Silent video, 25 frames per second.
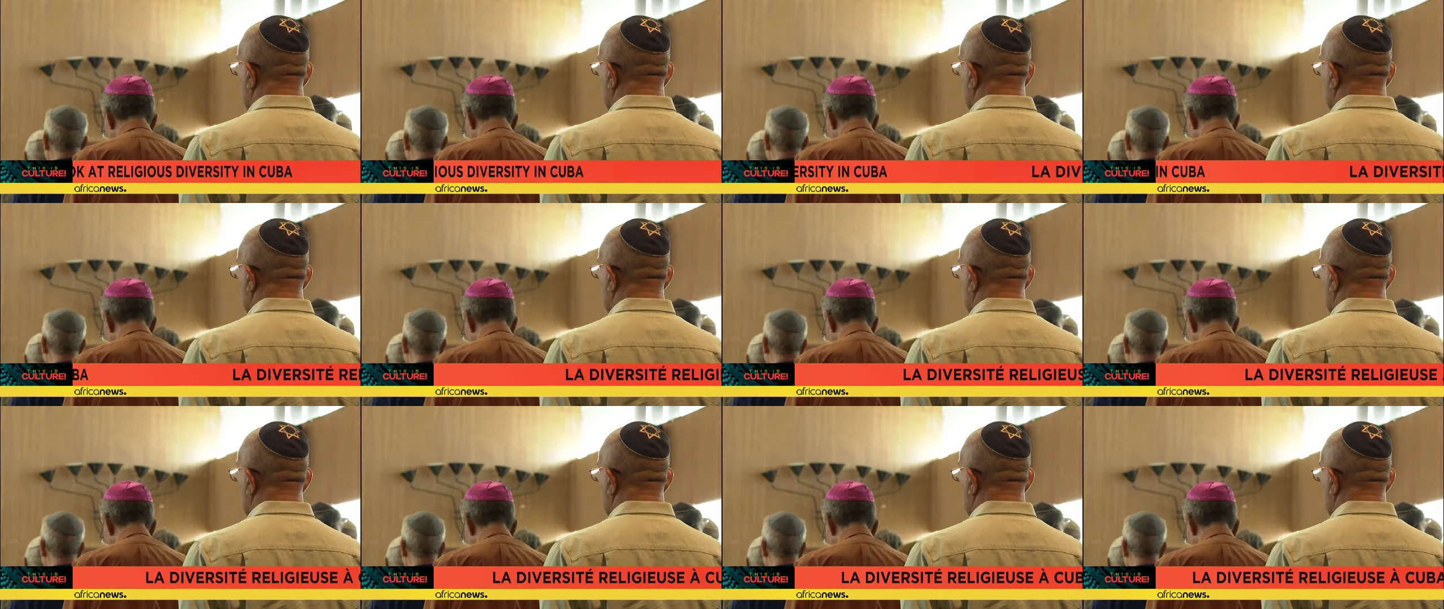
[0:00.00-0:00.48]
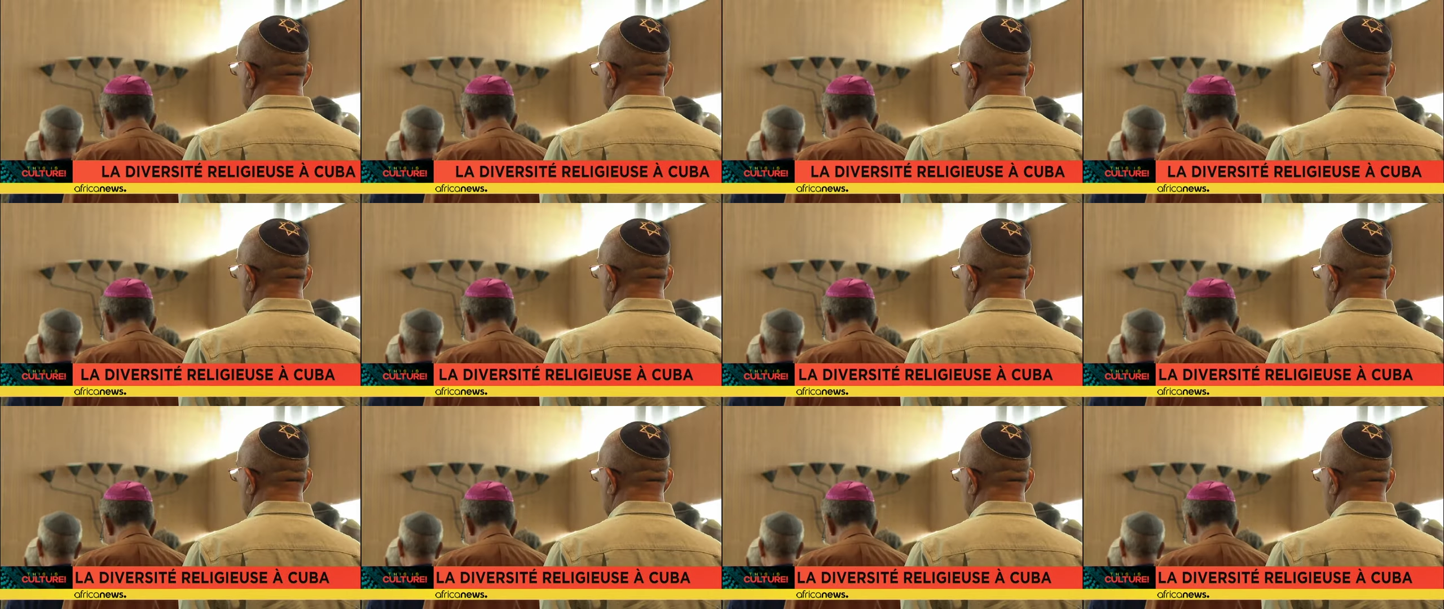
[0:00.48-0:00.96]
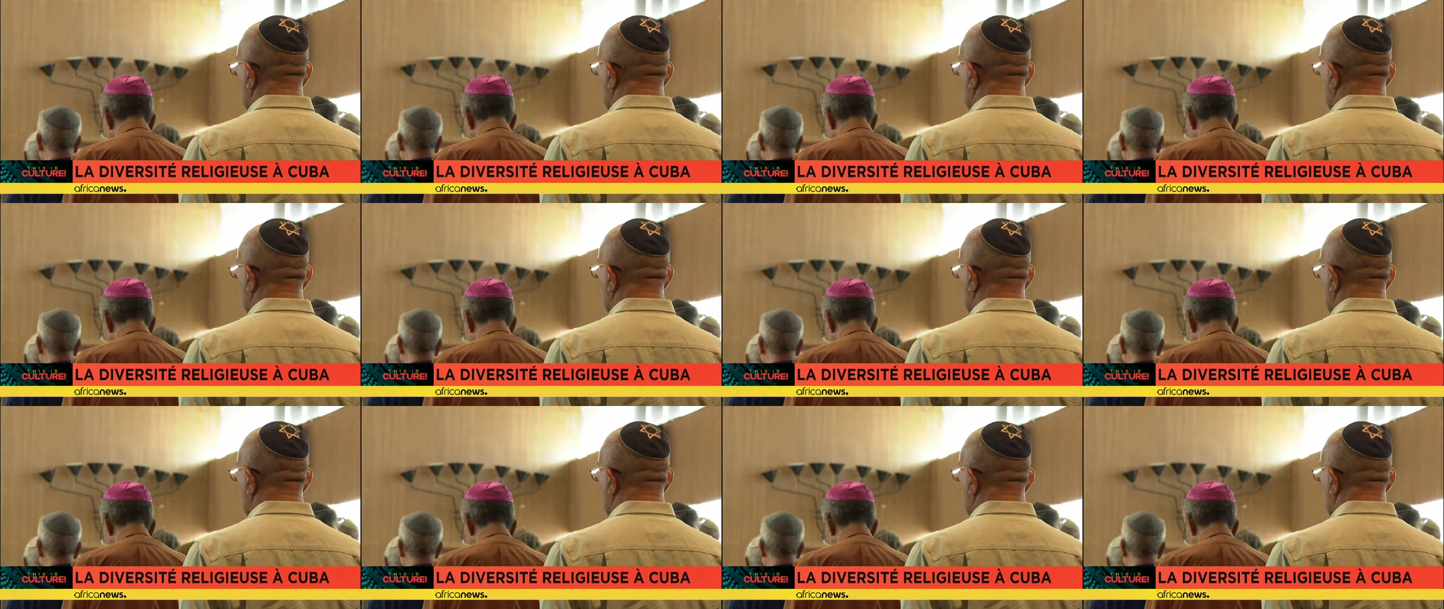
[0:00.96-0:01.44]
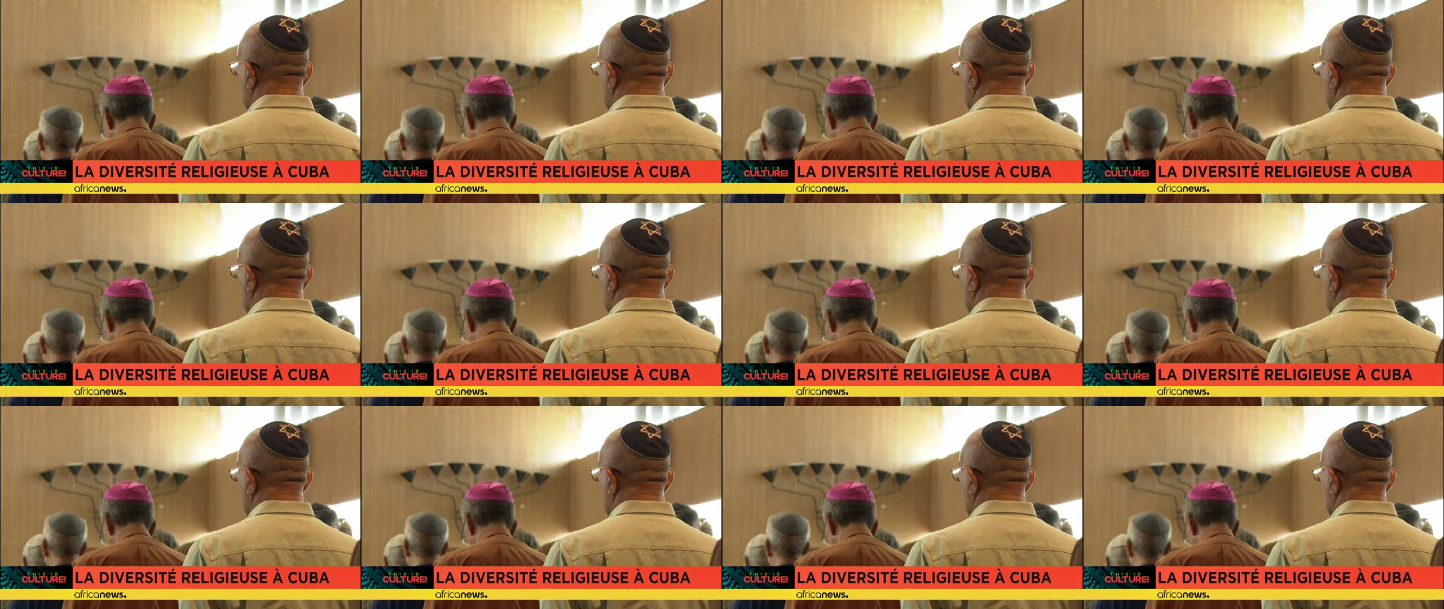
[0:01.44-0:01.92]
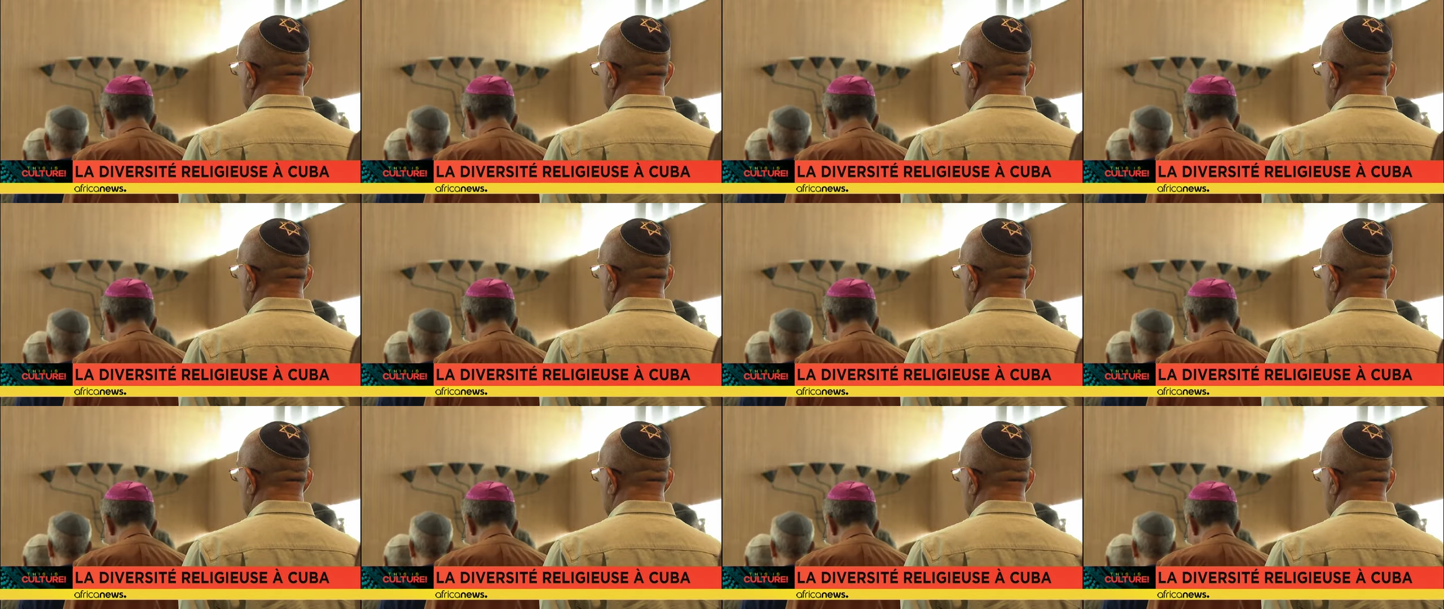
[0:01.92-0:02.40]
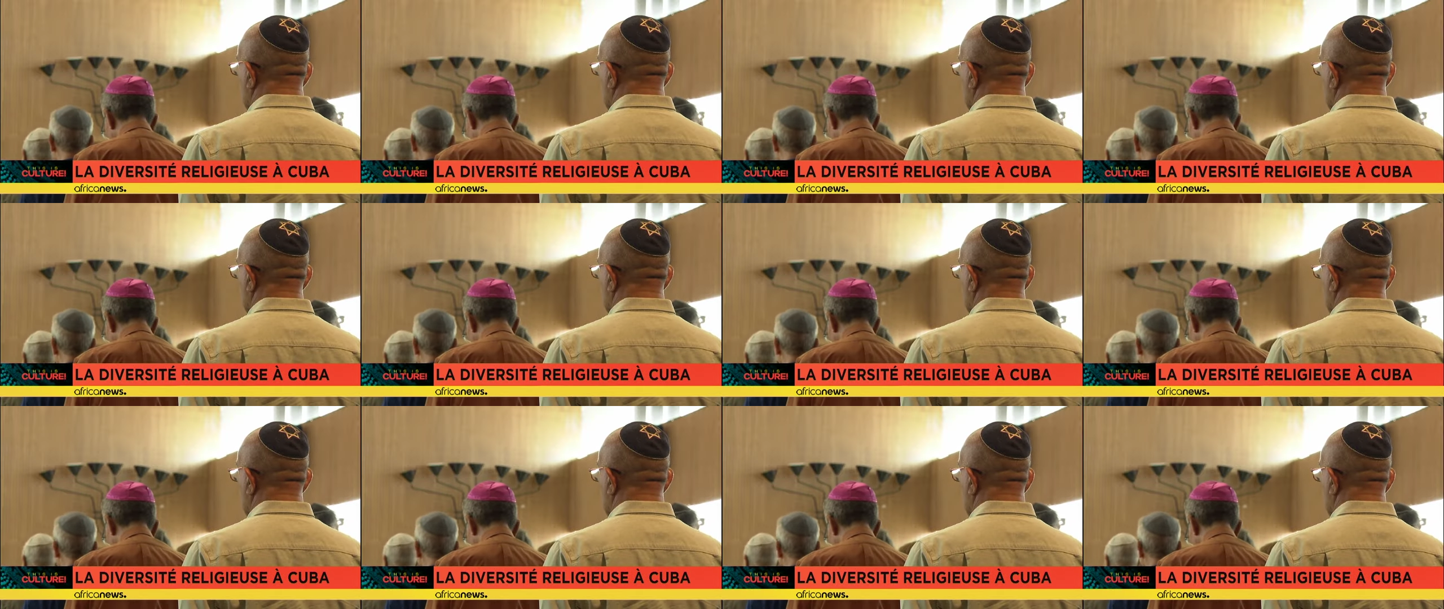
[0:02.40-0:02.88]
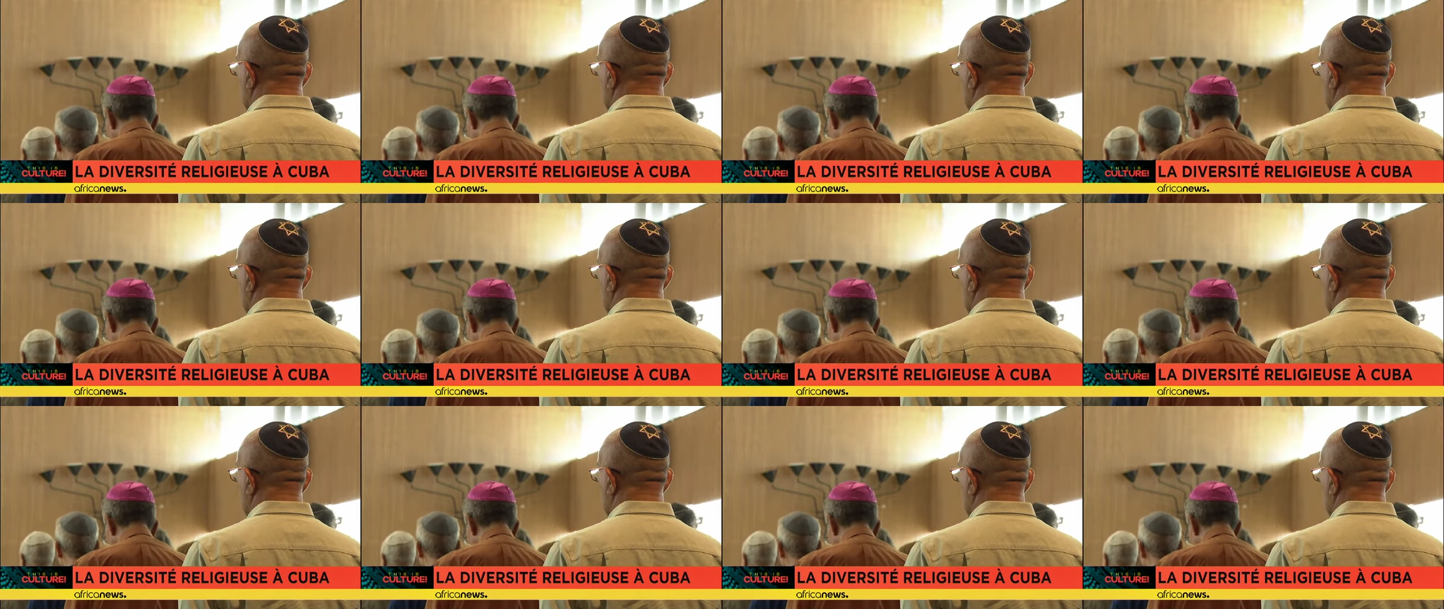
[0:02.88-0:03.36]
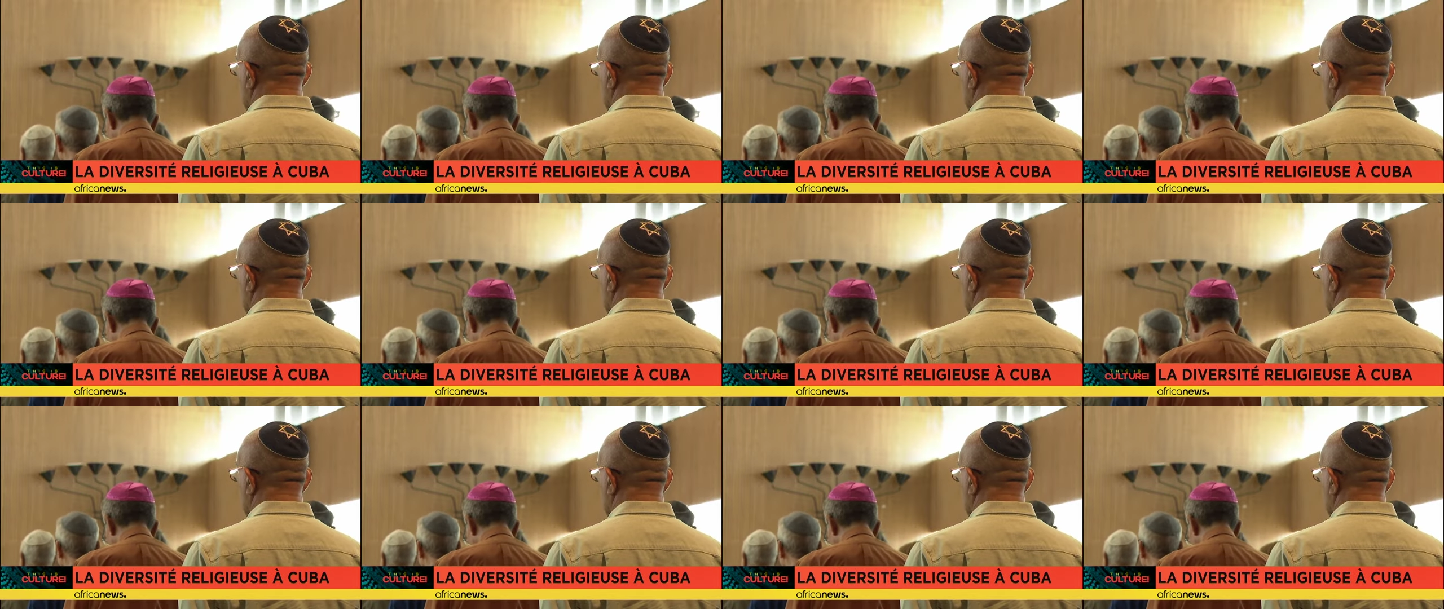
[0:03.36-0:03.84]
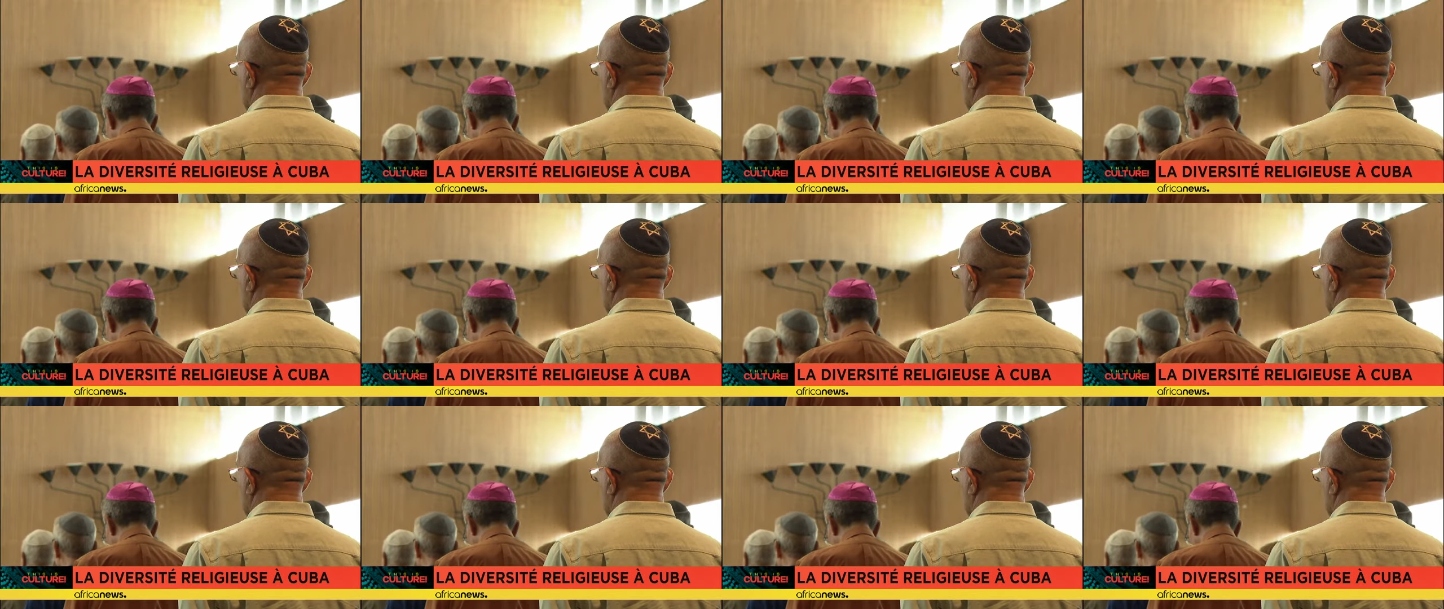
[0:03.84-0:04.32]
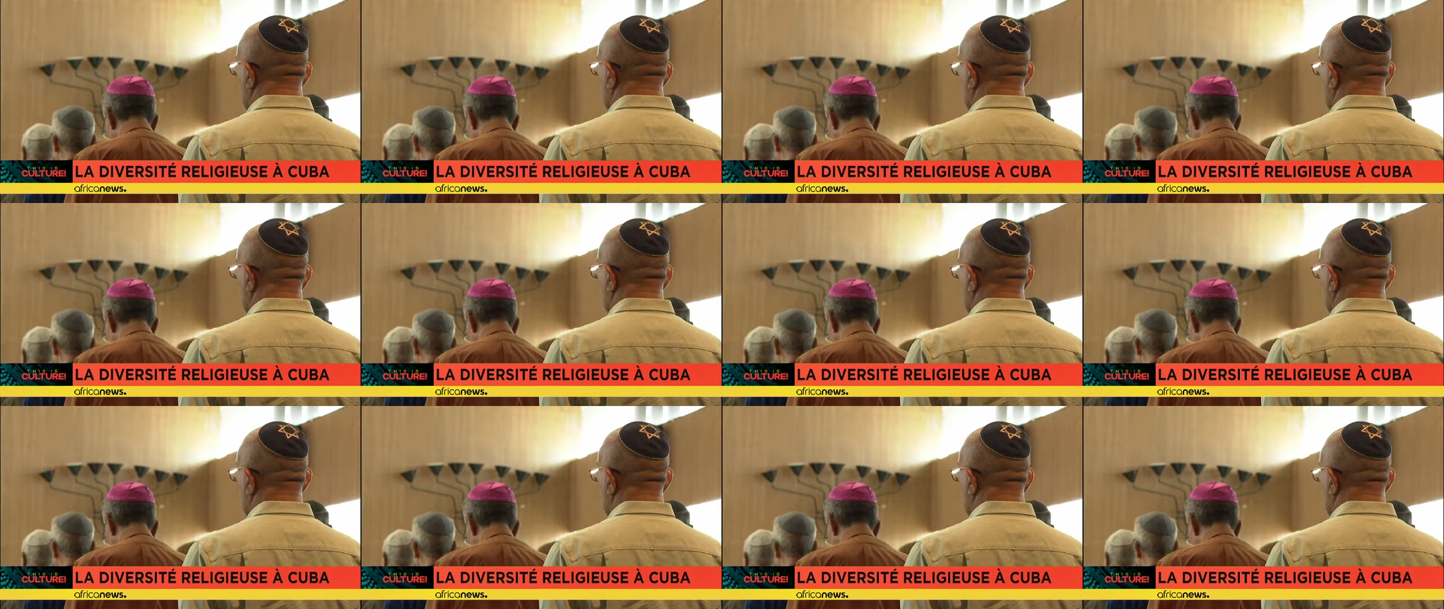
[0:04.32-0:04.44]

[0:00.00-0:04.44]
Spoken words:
No face is visible, so there are no lips to read.